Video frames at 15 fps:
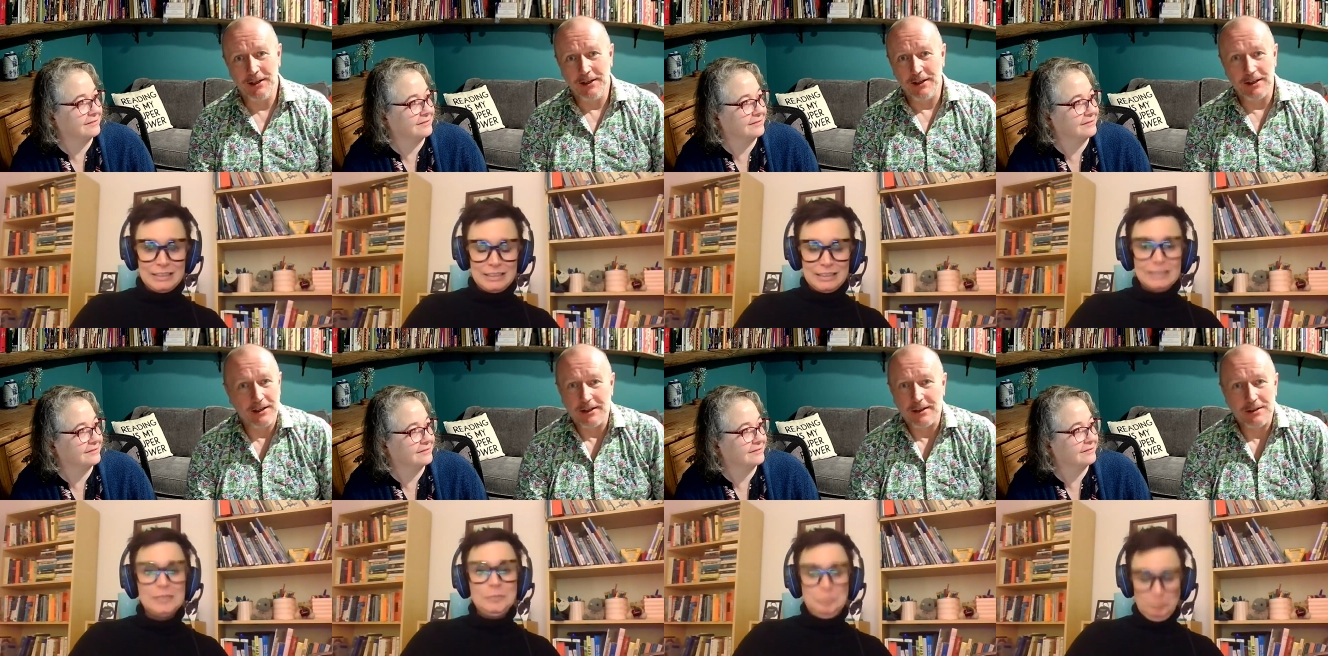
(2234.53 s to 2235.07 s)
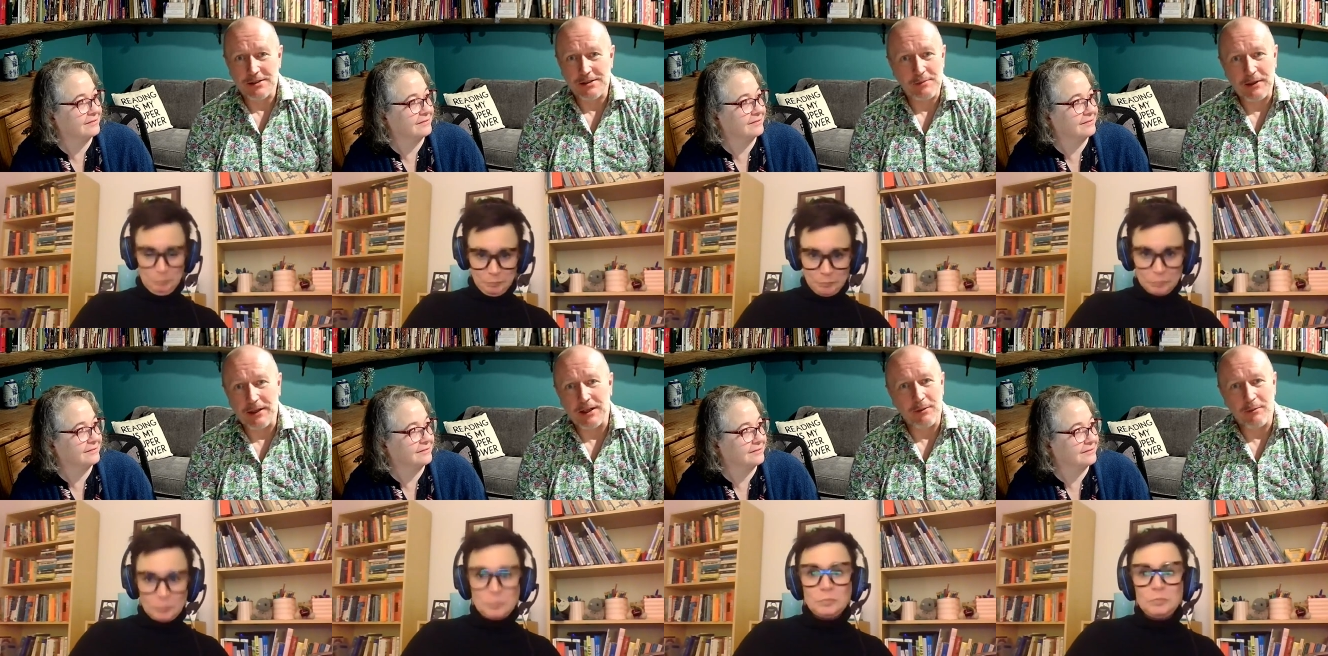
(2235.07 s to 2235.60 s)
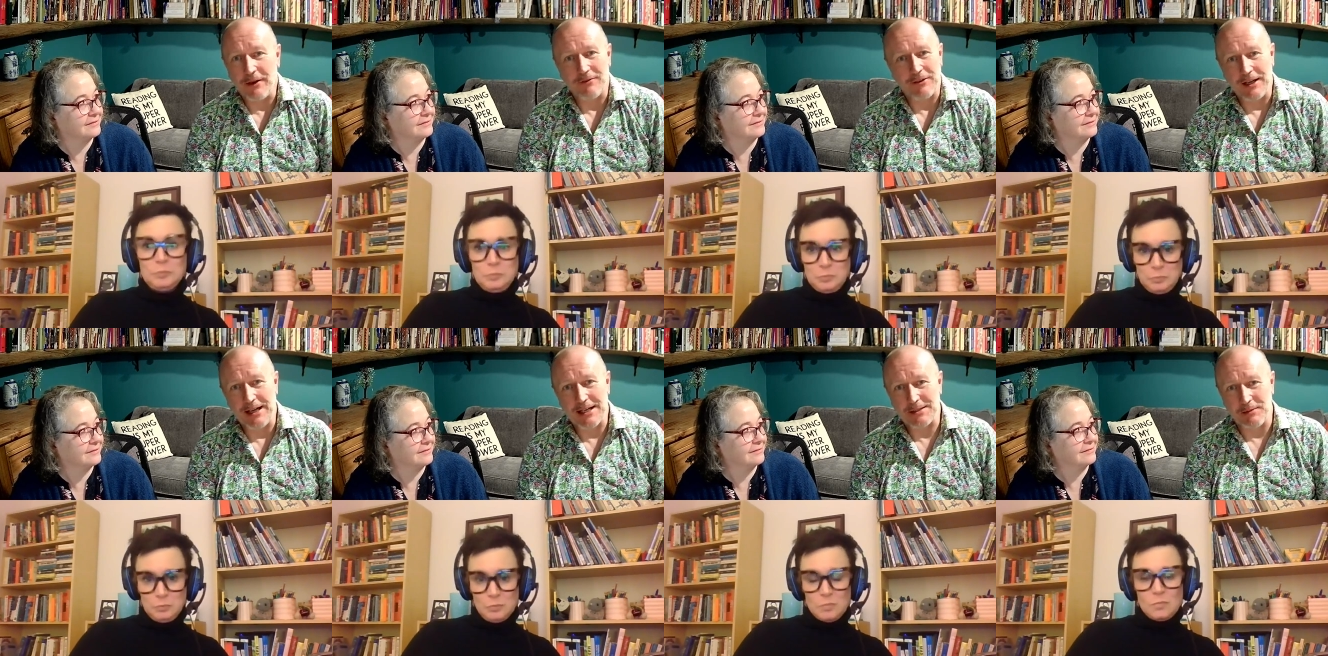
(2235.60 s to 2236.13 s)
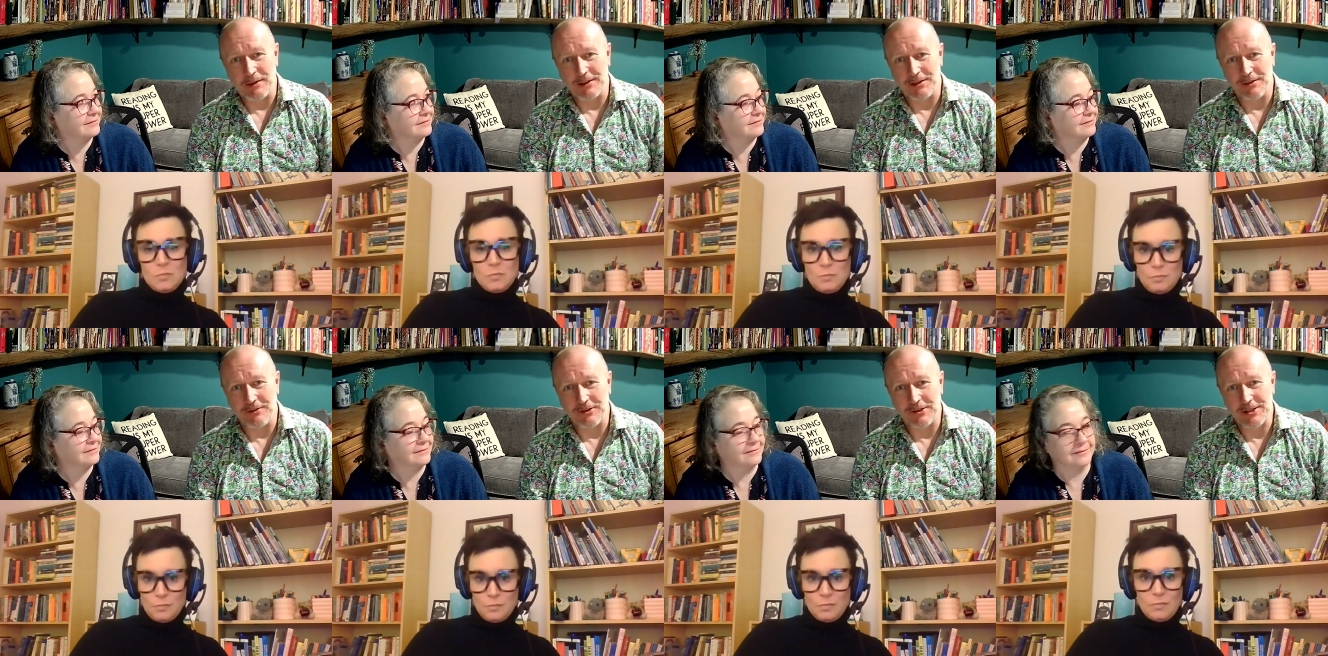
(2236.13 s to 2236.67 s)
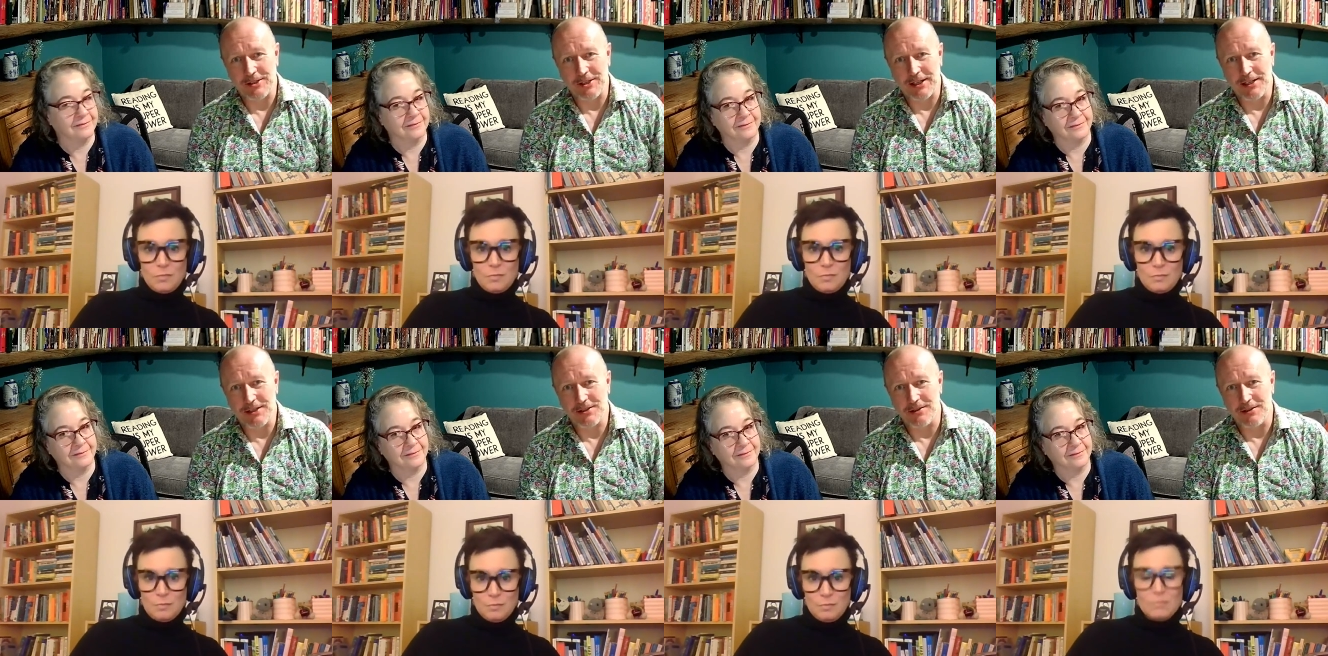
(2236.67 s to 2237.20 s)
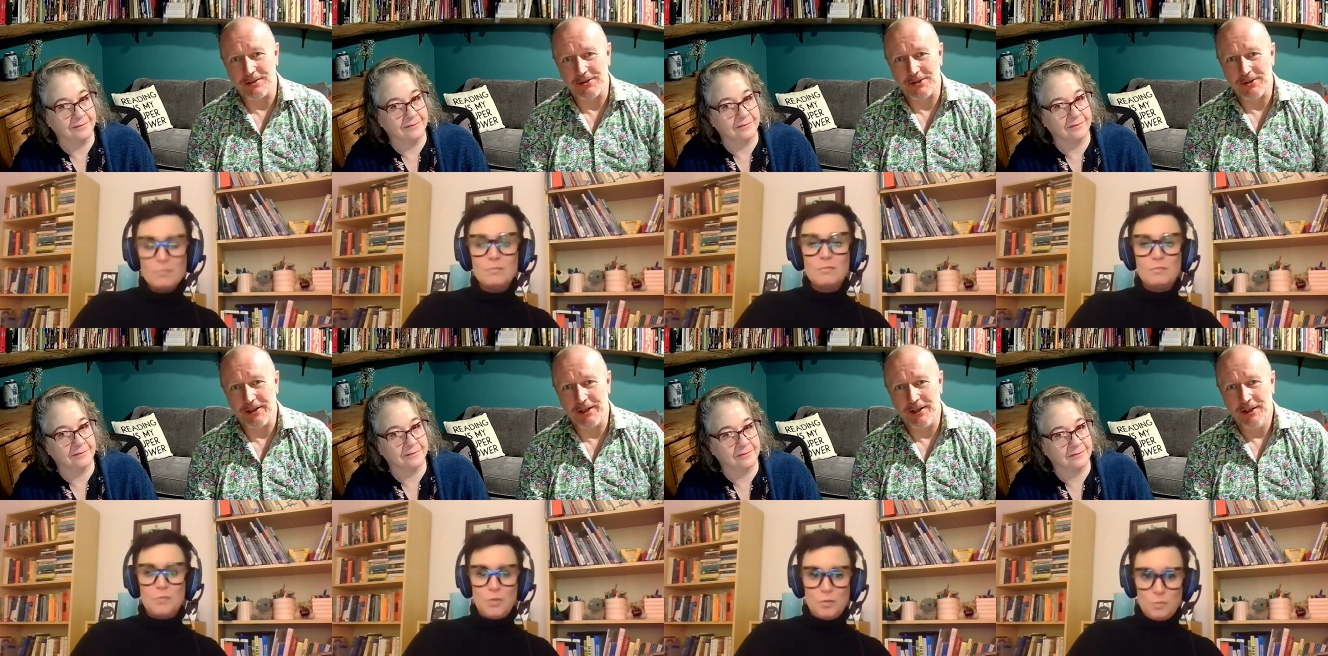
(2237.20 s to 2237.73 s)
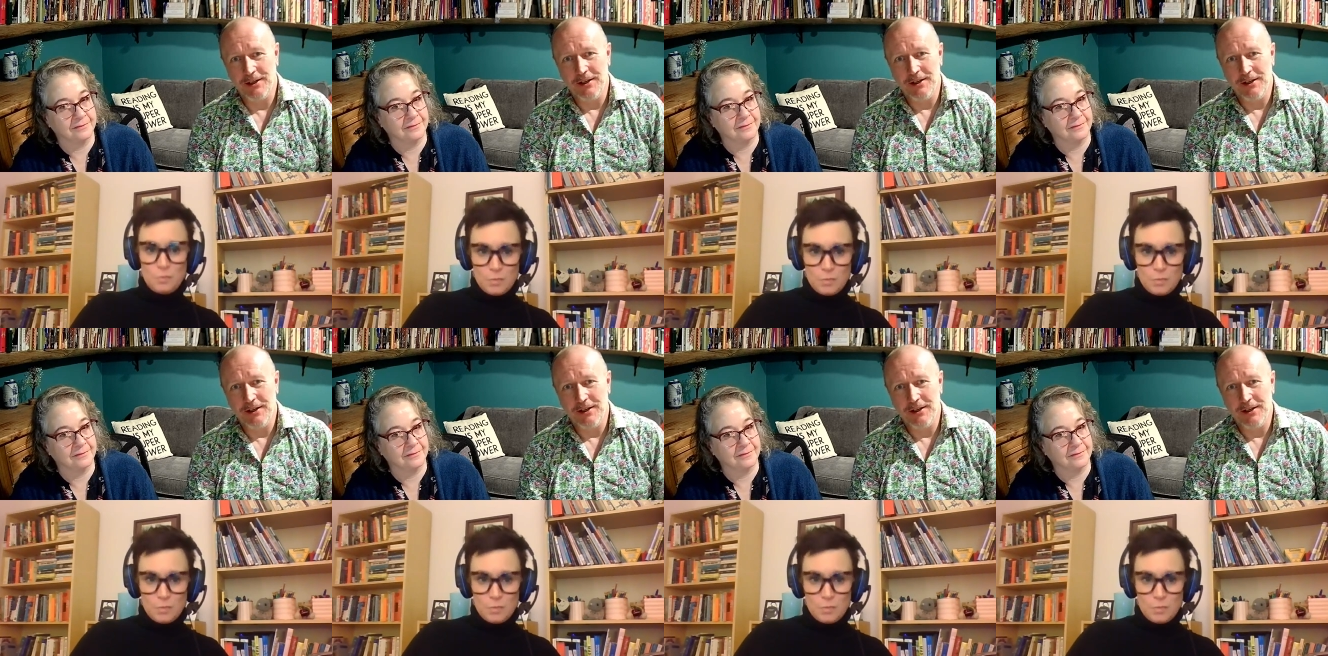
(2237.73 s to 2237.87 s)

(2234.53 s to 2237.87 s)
Speaker 1: it, will speed up every aspect of your educational journey.